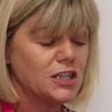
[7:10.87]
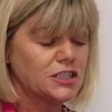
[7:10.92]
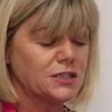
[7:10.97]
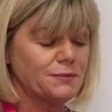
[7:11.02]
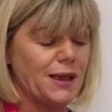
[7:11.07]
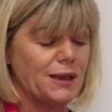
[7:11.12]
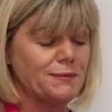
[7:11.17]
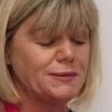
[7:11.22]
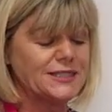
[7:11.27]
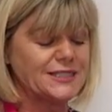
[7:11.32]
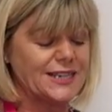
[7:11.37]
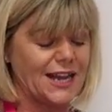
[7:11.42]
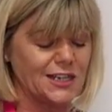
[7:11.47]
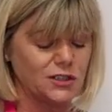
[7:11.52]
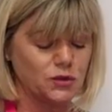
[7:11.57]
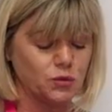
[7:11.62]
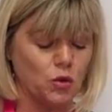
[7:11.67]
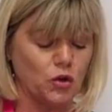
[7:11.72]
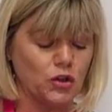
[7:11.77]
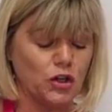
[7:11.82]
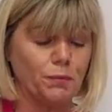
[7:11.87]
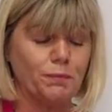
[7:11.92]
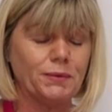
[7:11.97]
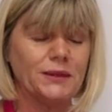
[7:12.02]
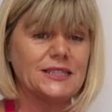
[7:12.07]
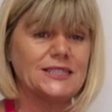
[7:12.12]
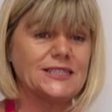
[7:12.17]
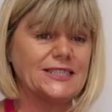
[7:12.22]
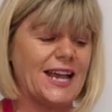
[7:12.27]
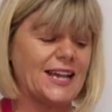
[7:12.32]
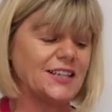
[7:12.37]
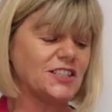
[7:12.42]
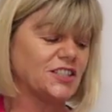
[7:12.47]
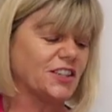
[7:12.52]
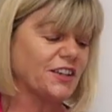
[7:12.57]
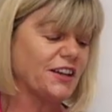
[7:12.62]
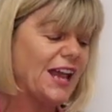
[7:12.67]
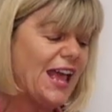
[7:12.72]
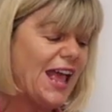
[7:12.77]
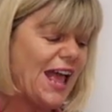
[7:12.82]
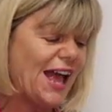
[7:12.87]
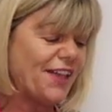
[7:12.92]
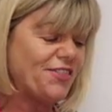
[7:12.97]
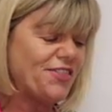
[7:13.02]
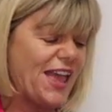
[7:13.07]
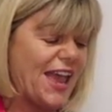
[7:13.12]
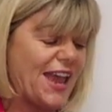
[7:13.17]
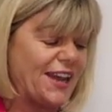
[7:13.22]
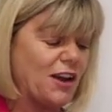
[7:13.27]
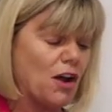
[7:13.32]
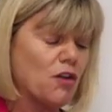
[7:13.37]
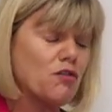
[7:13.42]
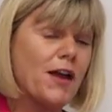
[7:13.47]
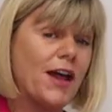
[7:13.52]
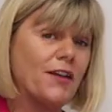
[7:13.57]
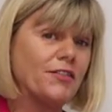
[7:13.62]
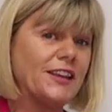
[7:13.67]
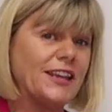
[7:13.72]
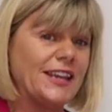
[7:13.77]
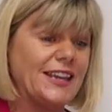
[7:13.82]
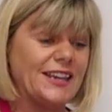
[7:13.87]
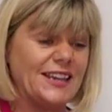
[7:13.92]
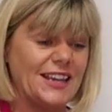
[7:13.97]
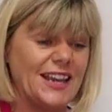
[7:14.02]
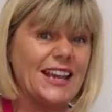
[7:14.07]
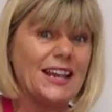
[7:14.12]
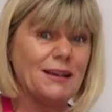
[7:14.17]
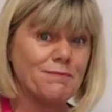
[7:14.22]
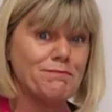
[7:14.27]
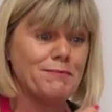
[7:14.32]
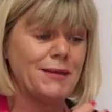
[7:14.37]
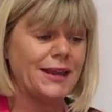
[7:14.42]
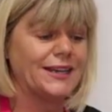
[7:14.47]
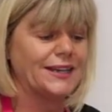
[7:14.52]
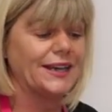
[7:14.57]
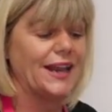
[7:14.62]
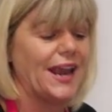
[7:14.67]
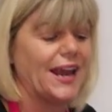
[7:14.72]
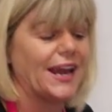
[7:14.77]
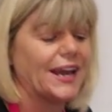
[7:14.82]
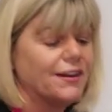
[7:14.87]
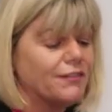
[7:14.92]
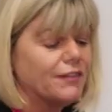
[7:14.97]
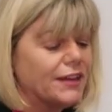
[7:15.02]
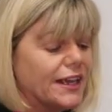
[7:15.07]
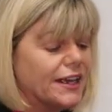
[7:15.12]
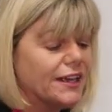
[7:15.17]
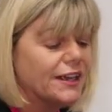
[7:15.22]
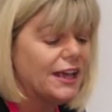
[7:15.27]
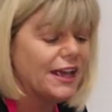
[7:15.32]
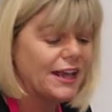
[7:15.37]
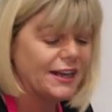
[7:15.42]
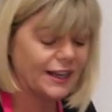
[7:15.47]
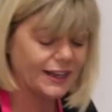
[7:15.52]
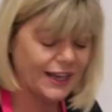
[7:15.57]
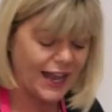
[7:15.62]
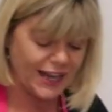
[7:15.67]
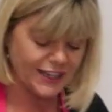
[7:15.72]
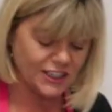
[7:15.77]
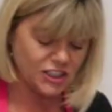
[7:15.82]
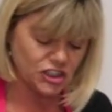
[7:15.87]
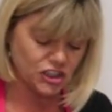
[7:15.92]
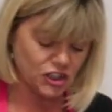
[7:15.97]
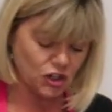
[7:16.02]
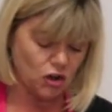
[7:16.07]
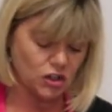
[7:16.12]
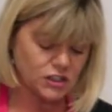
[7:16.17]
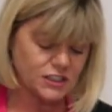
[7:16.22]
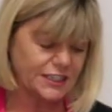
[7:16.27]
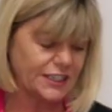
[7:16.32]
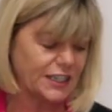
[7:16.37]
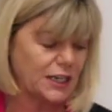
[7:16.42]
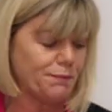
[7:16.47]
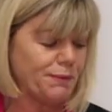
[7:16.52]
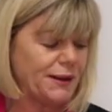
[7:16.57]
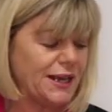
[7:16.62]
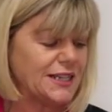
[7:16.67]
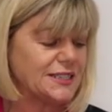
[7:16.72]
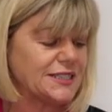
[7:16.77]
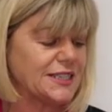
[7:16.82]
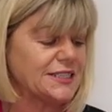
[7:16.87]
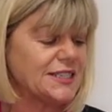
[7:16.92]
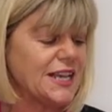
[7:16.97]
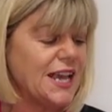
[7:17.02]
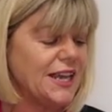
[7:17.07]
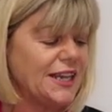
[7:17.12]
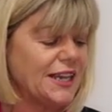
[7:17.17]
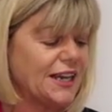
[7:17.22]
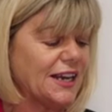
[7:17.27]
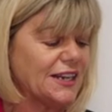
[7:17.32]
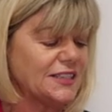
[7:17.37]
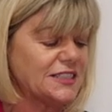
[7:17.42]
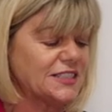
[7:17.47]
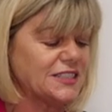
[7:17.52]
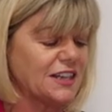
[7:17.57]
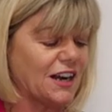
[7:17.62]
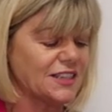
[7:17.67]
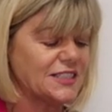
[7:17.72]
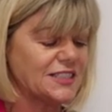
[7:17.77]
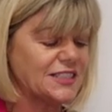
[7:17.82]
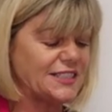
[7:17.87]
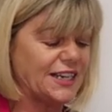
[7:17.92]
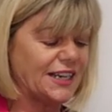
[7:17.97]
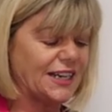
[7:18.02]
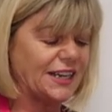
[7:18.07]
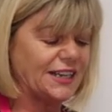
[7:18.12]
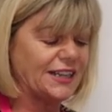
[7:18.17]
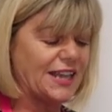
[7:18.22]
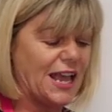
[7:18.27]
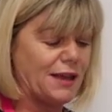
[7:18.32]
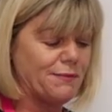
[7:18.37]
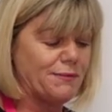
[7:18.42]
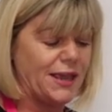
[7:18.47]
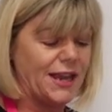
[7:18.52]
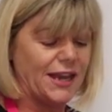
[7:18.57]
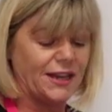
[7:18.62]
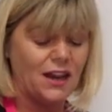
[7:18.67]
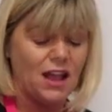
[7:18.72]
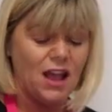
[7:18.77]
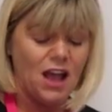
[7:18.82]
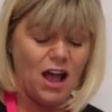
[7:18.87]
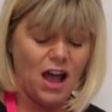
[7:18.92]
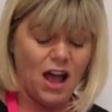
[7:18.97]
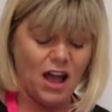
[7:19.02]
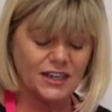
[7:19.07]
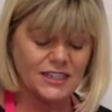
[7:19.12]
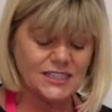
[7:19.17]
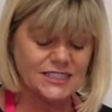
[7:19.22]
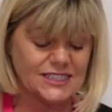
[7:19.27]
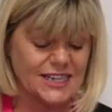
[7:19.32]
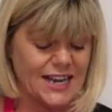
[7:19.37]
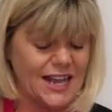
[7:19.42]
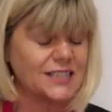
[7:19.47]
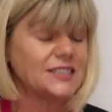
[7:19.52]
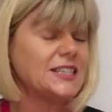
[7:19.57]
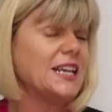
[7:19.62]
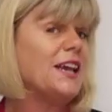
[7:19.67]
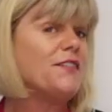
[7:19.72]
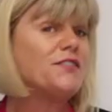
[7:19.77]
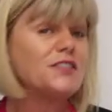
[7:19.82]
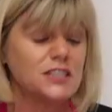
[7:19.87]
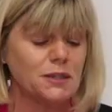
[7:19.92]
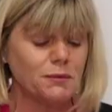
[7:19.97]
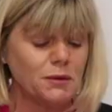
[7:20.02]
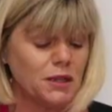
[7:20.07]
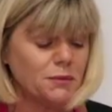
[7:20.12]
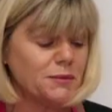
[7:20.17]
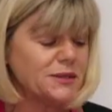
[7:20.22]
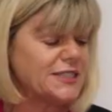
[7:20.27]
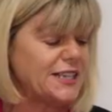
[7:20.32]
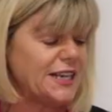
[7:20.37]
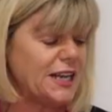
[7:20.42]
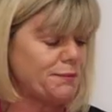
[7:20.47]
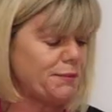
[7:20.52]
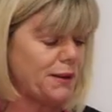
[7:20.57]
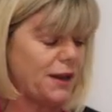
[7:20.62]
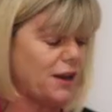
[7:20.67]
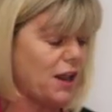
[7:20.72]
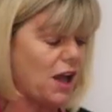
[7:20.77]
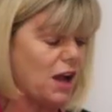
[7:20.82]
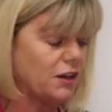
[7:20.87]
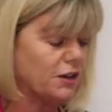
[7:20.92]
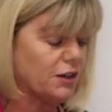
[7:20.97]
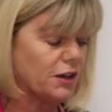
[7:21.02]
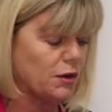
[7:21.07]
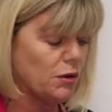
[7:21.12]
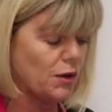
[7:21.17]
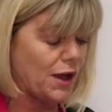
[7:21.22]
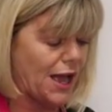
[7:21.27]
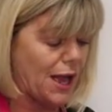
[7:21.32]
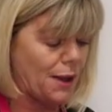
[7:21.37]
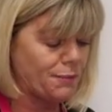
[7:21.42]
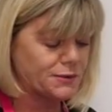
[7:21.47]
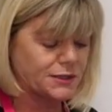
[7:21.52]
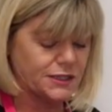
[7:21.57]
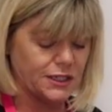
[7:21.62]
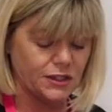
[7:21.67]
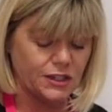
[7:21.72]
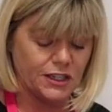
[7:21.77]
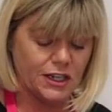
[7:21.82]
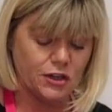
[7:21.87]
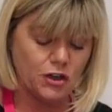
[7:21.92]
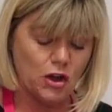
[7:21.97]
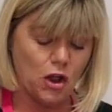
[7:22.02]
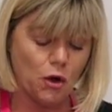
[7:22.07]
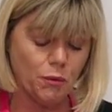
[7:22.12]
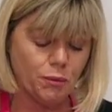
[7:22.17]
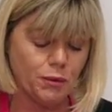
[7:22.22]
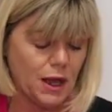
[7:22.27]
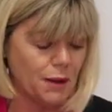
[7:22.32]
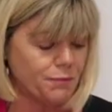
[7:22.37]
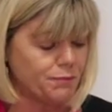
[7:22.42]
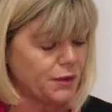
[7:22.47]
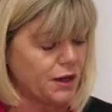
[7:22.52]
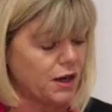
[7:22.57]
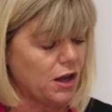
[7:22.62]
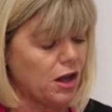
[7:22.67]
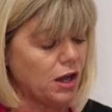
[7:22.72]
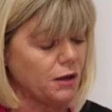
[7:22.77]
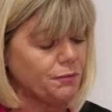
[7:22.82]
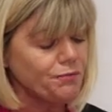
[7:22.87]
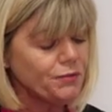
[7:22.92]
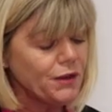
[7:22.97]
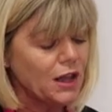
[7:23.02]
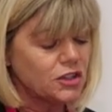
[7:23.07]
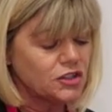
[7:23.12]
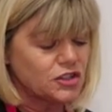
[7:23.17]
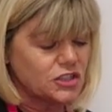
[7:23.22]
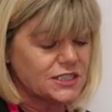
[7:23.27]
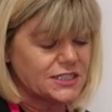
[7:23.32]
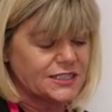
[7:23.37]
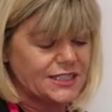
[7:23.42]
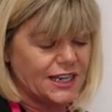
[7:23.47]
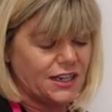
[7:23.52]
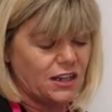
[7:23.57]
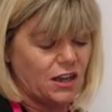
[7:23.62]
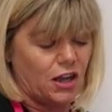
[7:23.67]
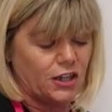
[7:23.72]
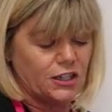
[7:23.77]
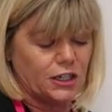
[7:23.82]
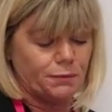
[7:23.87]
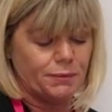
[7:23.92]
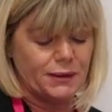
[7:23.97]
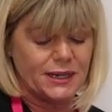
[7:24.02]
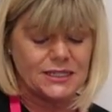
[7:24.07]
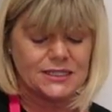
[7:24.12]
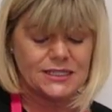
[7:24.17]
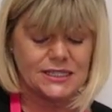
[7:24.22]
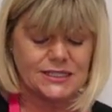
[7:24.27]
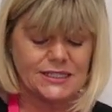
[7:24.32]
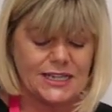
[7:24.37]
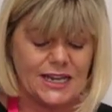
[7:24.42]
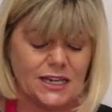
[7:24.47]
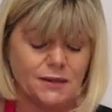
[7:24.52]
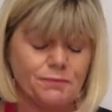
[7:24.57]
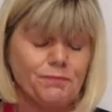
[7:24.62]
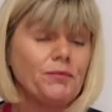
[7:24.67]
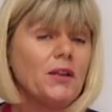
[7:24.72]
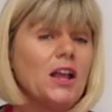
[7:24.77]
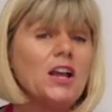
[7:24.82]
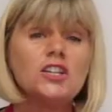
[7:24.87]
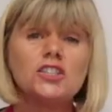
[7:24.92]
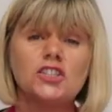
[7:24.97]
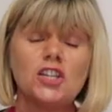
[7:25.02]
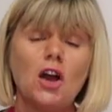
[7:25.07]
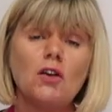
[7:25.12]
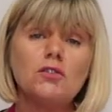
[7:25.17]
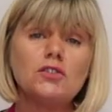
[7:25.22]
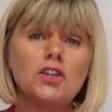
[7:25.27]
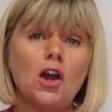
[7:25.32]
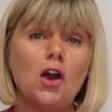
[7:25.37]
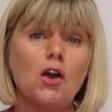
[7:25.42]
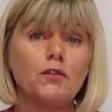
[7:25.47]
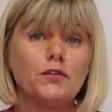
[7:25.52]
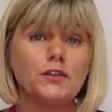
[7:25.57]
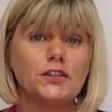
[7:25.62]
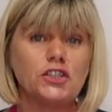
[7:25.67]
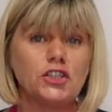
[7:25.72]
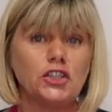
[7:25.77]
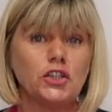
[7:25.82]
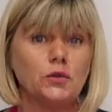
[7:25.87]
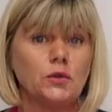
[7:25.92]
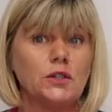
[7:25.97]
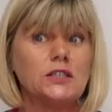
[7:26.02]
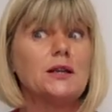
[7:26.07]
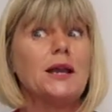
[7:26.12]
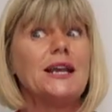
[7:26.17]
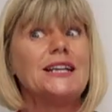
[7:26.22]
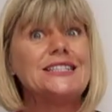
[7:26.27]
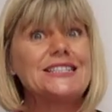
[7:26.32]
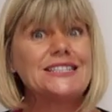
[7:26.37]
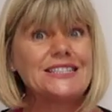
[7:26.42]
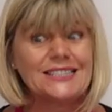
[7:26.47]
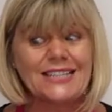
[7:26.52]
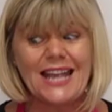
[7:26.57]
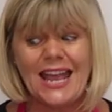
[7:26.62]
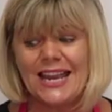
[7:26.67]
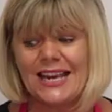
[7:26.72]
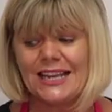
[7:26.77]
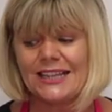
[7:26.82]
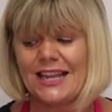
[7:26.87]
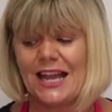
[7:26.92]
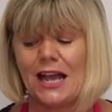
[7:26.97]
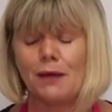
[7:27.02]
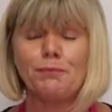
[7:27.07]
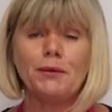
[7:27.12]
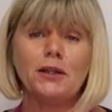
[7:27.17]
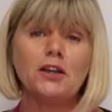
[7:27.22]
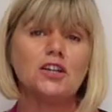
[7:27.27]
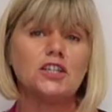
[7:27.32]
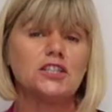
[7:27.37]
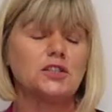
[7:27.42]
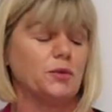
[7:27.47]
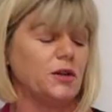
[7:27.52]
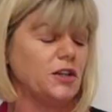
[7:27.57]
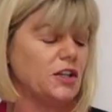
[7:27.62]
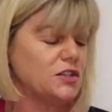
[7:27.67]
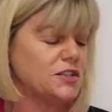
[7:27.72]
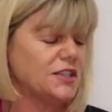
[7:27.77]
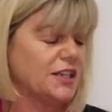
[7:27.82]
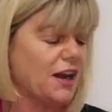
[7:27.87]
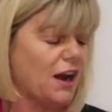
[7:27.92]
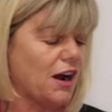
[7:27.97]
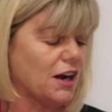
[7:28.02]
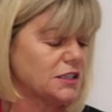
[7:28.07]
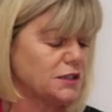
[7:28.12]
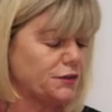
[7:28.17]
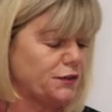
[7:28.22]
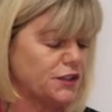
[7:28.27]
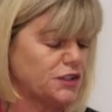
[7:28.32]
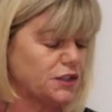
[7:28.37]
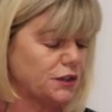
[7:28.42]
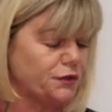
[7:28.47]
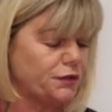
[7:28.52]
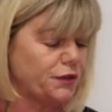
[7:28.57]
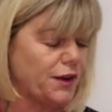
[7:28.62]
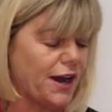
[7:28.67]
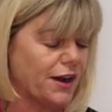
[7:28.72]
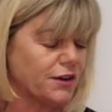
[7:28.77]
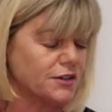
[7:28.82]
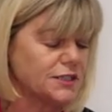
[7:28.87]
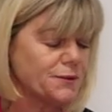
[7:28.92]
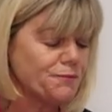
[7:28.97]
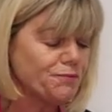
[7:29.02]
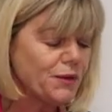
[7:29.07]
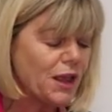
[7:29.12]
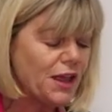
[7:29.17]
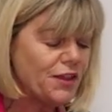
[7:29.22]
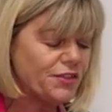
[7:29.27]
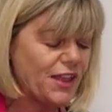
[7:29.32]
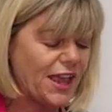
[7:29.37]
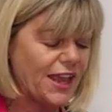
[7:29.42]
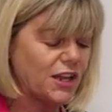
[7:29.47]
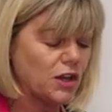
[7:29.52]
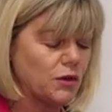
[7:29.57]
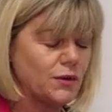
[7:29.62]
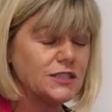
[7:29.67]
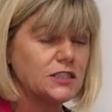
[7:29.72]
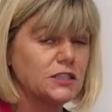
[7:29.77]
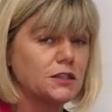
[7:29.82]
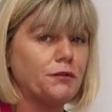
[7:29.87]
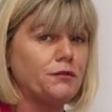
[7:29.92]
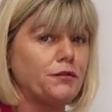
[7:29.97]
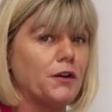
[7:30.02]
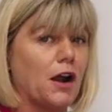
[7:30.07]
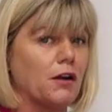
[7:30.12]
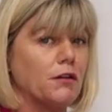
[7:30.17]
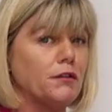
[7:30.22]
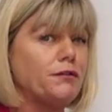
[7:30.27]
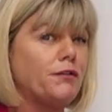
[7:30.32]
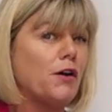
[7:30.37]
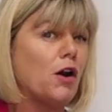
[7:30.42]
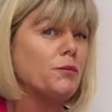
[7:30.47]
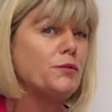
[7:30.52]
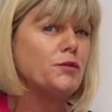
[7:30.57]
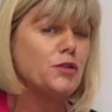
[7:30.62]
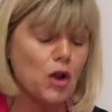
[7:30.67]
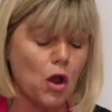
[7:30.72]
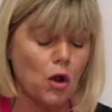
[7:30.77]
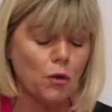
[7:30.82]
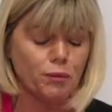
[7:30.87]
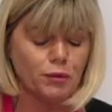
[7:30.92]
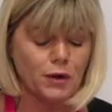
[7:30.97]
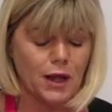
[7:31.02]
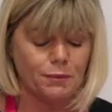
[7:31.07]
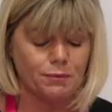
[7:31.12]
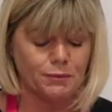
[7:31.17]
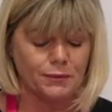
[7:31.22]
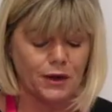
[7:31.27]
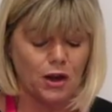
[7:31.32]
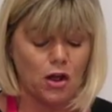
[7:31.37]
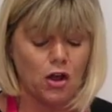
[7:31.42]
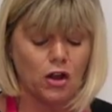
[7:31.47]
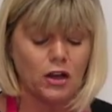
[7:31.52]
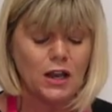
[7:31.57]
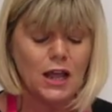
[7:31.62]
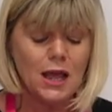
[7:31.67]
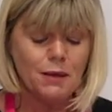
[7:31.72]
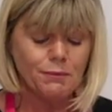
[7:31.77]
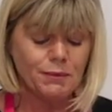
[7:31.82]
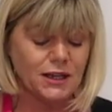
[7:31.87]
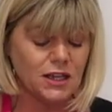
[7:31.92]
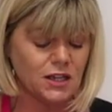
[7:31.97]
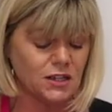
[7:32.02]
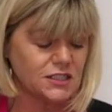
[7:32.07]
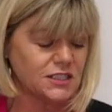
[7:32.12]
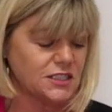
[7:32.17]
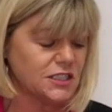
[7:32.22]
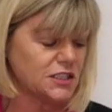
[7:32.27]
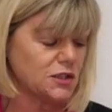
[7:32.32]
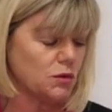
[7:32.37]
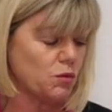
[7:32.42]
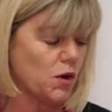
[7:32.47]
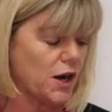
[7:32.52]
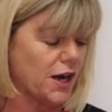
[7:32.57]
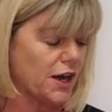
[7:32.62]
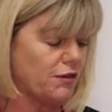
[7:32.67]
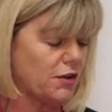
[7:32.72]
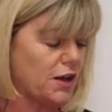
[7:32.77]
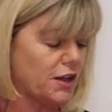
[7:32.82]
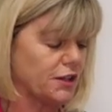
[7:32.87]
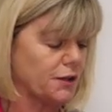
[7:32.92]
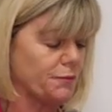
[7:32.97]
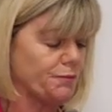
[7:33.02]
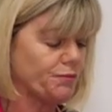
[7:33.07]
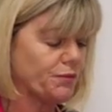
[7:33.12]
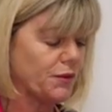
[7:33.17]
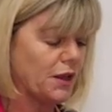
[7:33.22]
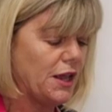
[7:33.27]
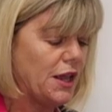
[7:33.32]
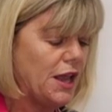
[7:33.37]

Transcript: So maybe stand one up in the centre, and then around the middle area, like any shorter little pieces, you can start sticking them in on a slant. If some of them is a little bit longer, absolutely no problem at all. Just stick all your pieces in. Don't overdo it. In saying that, because we're using artificial flowers, they go into the floral foam no problem at all, because there's a wire on them.